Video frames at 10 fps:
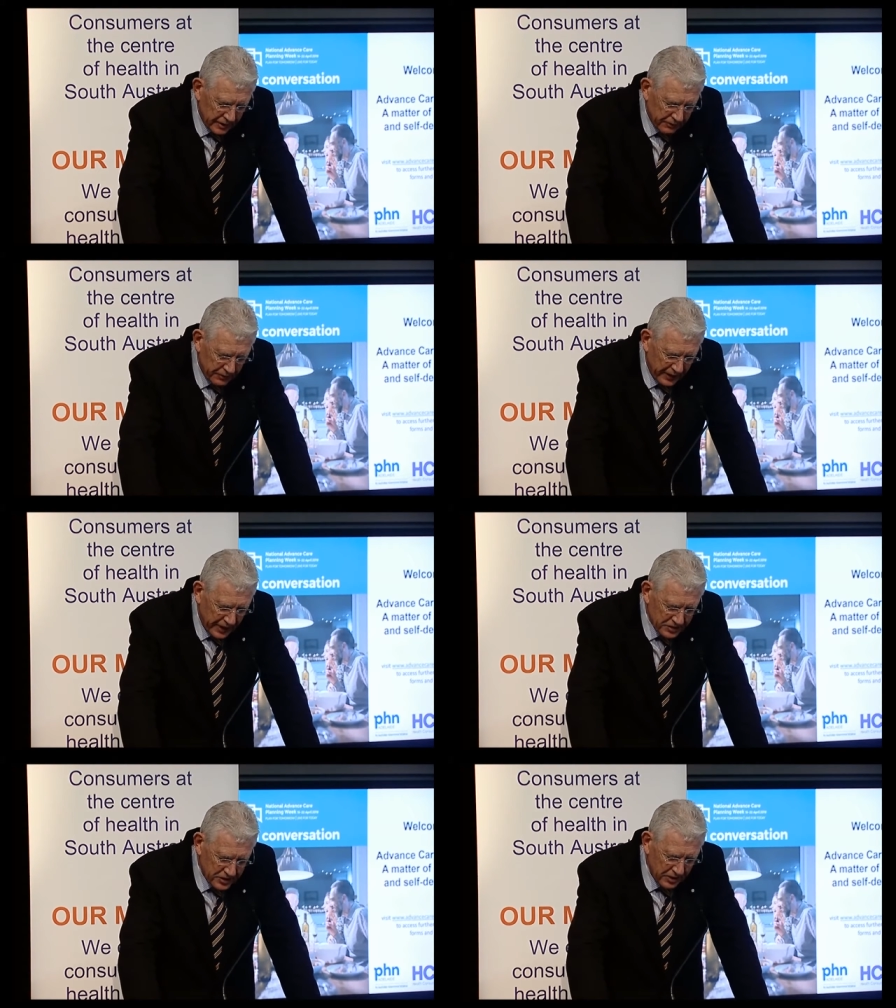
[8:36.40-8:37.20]
For the
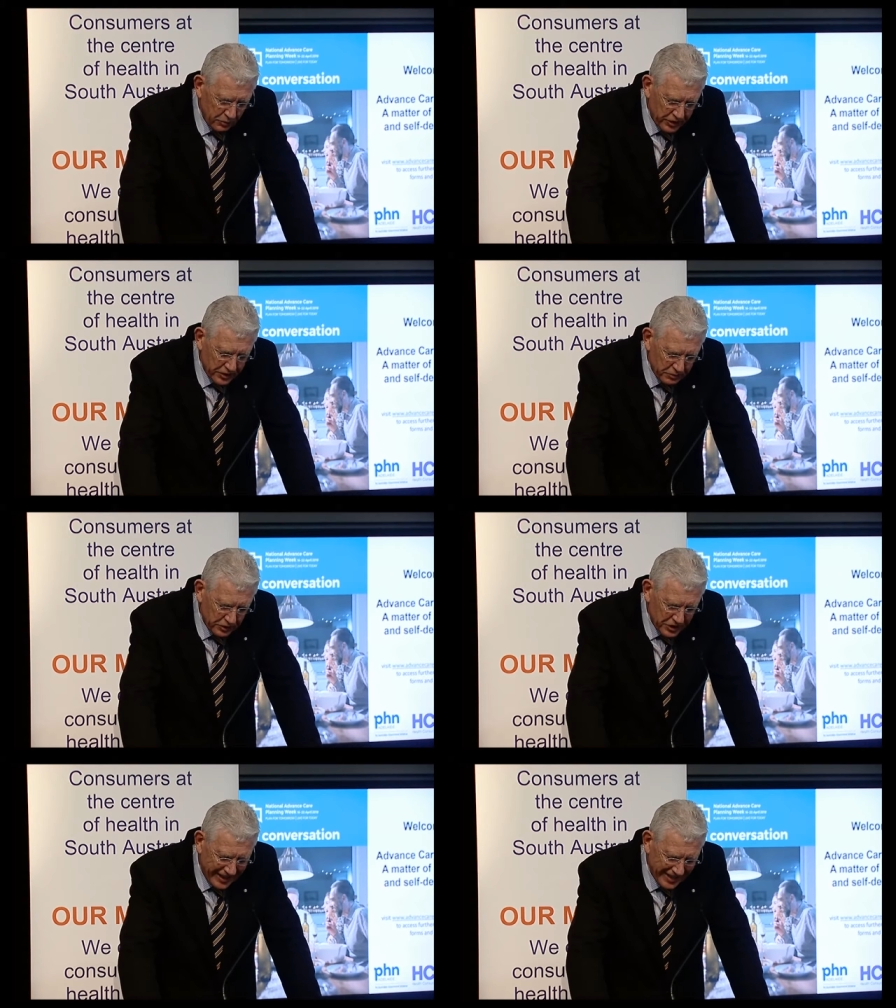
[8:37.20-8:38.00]
past 10 winters,
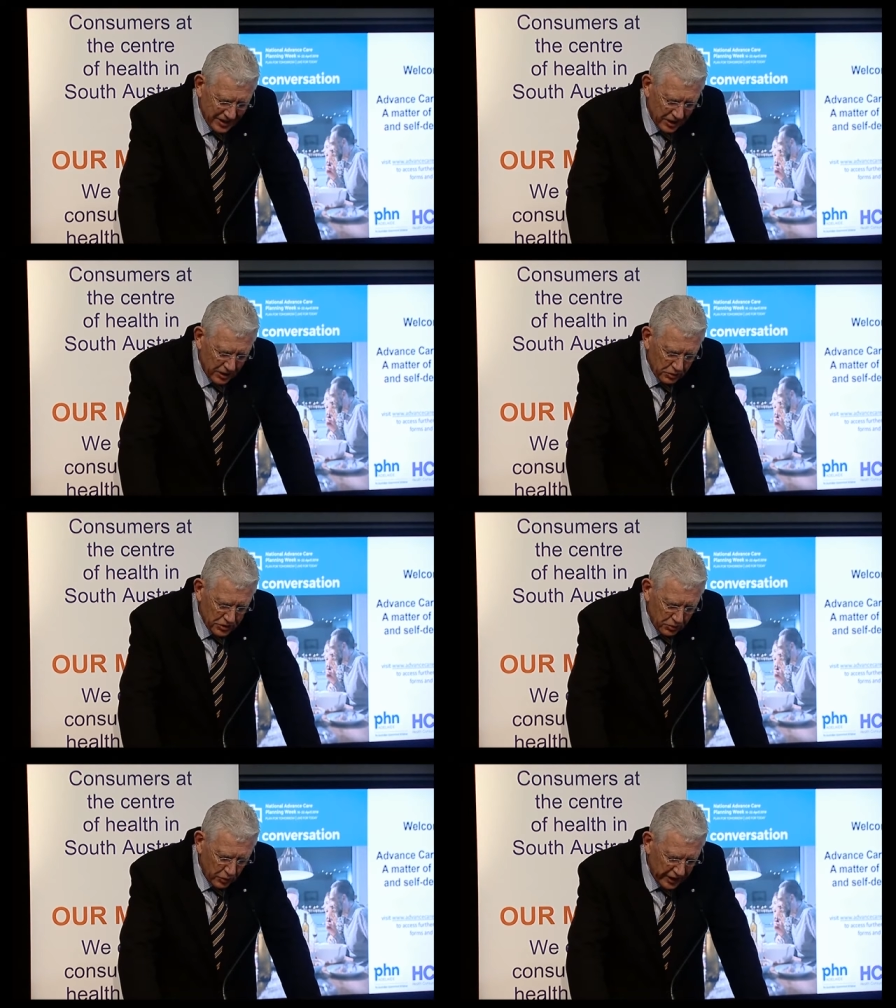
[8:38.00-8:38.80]
Richard had colds
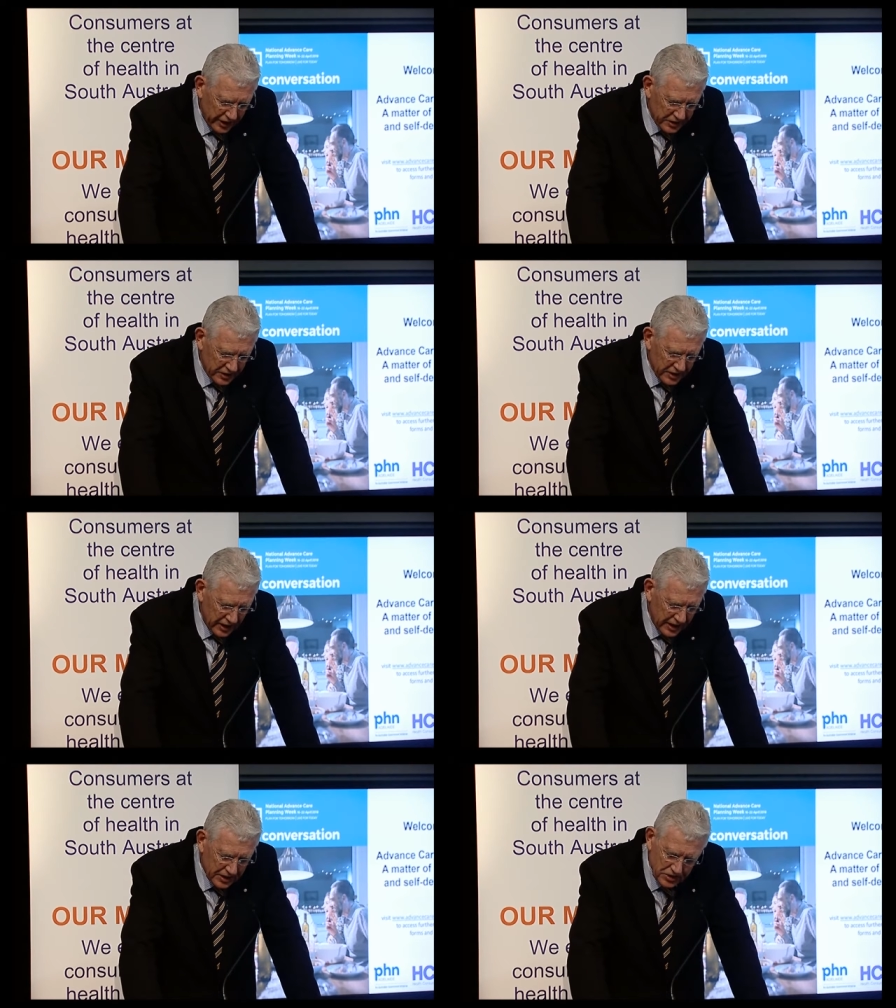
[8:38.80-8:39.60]
and wheezed. This
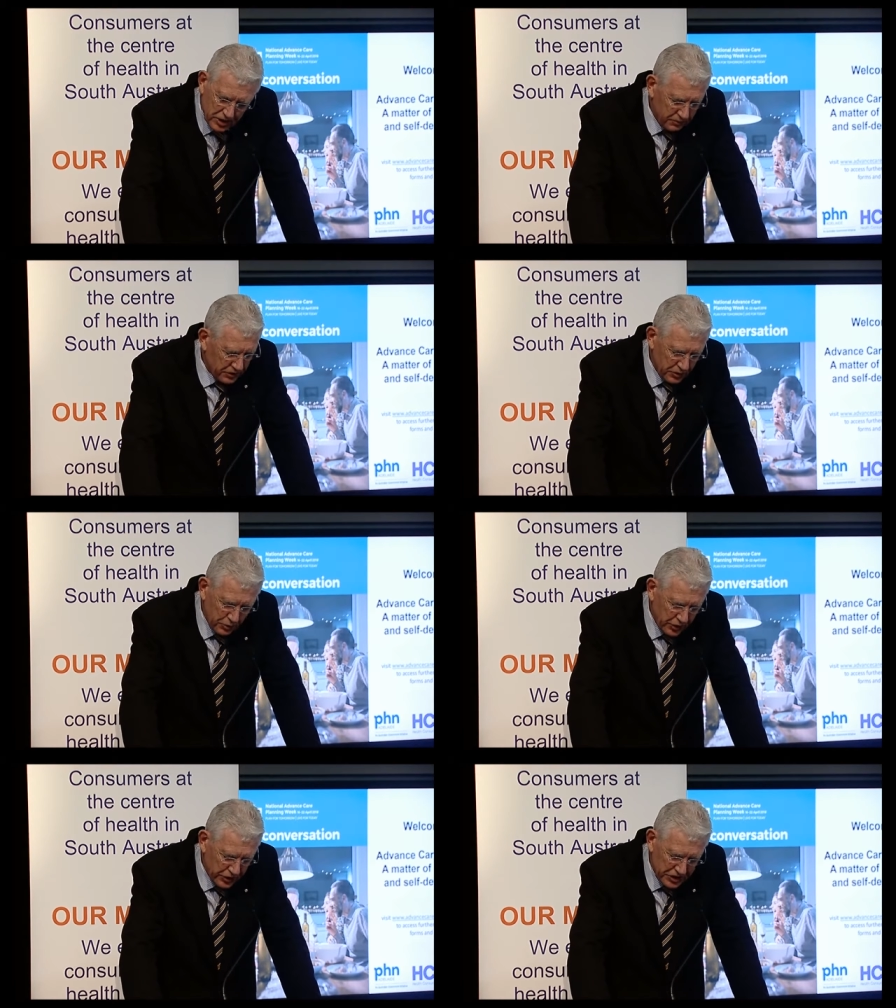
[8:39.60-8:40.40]
last time was the
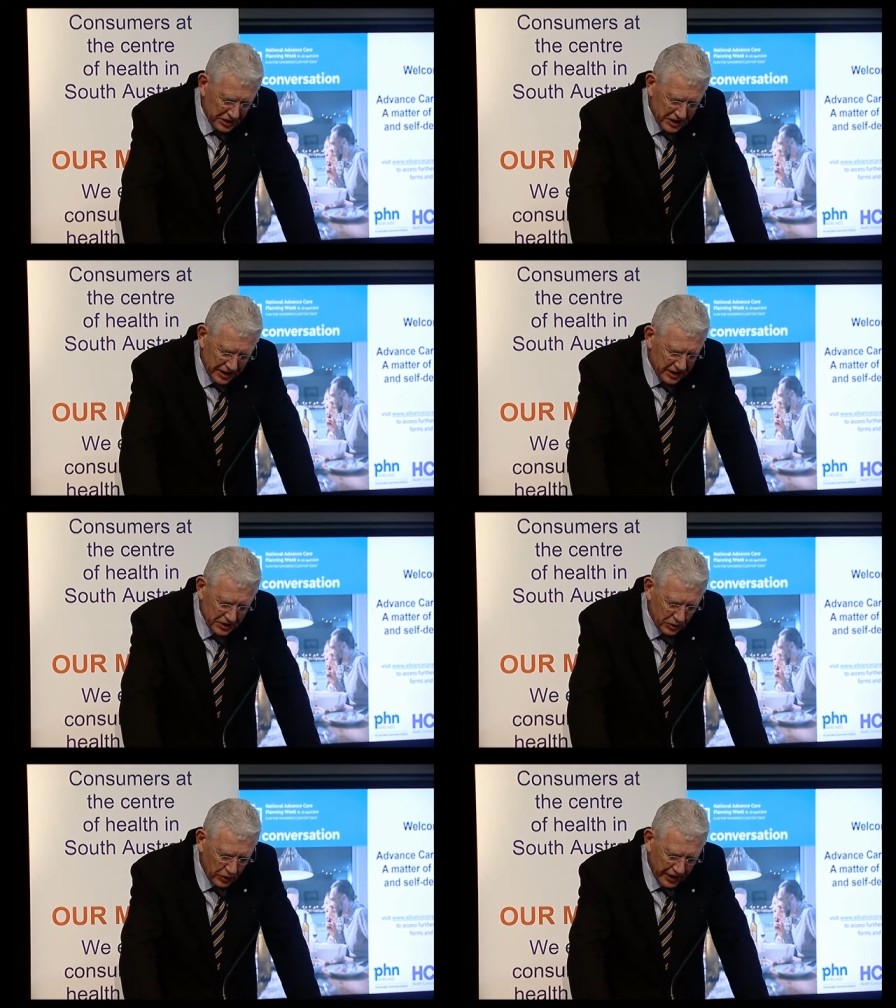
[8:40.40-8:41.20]
worst. He started
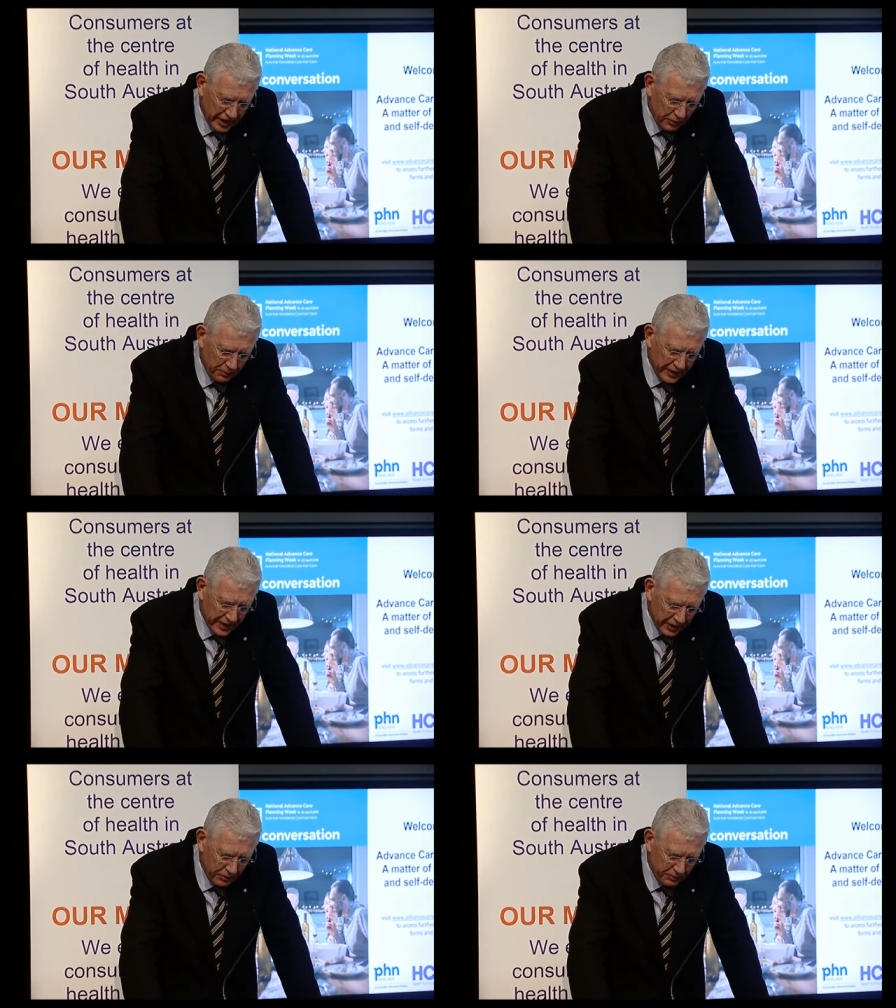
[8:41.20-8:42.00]
calling, Help me,
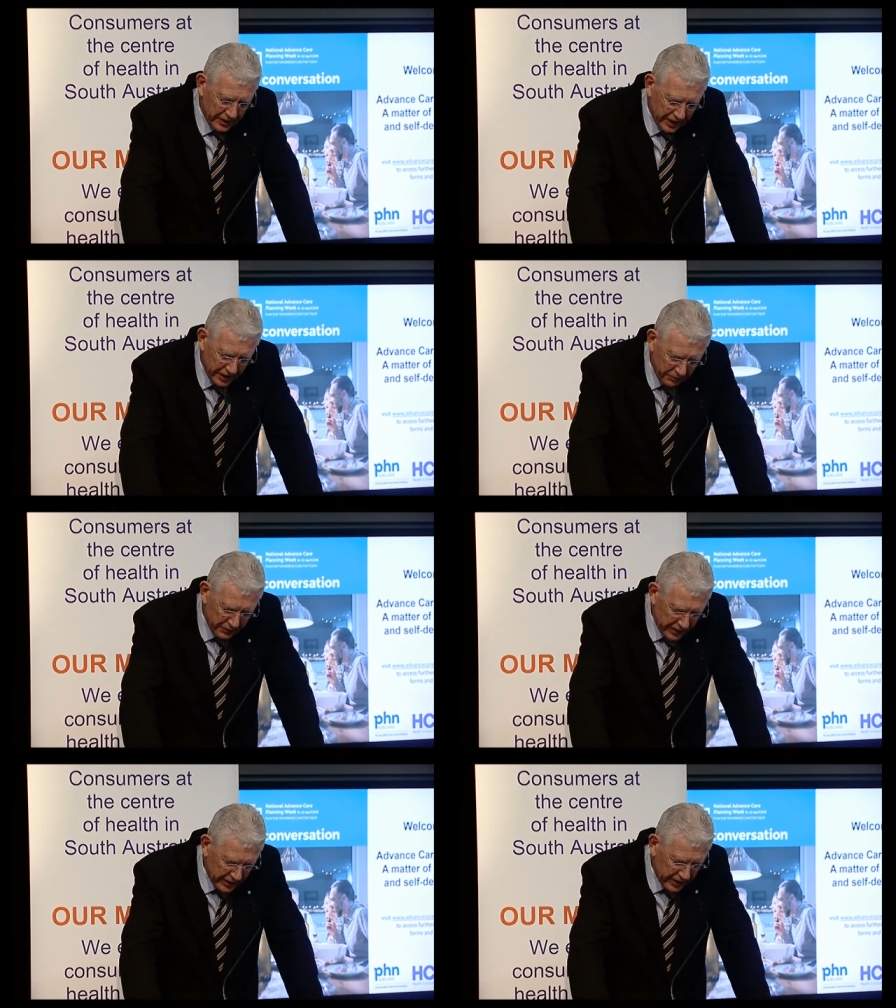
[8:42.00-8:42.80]
help me, help
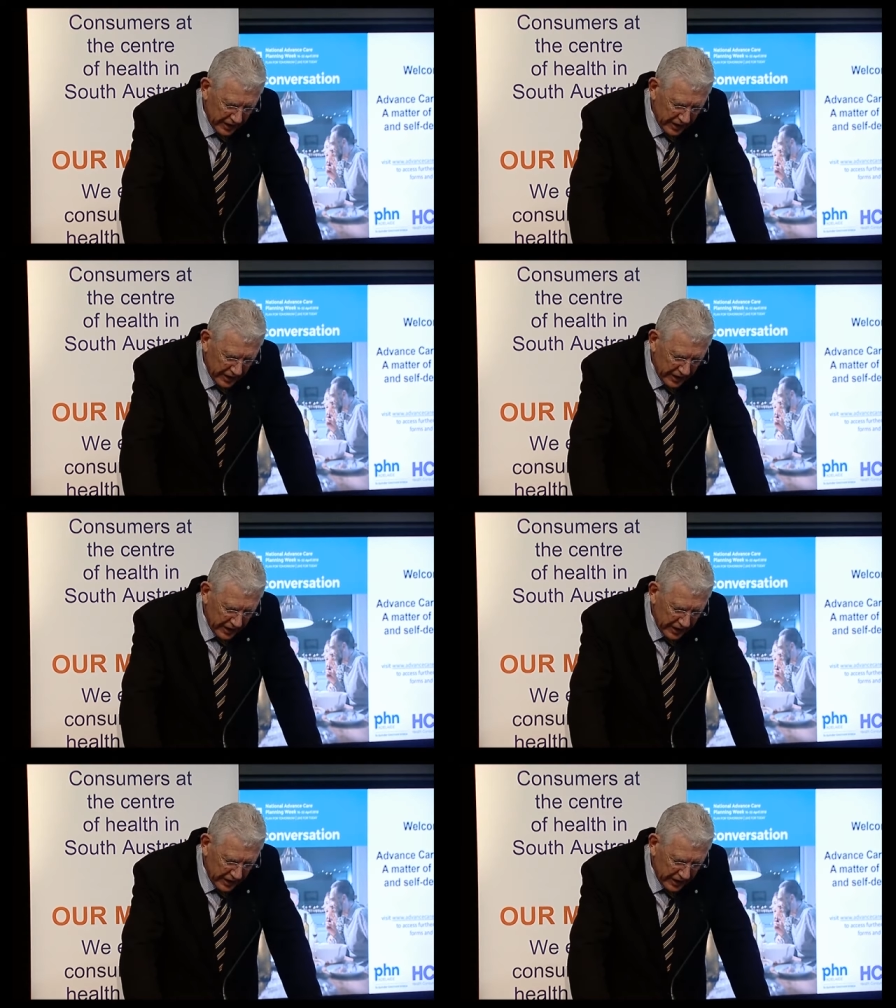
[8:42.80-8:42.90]
me.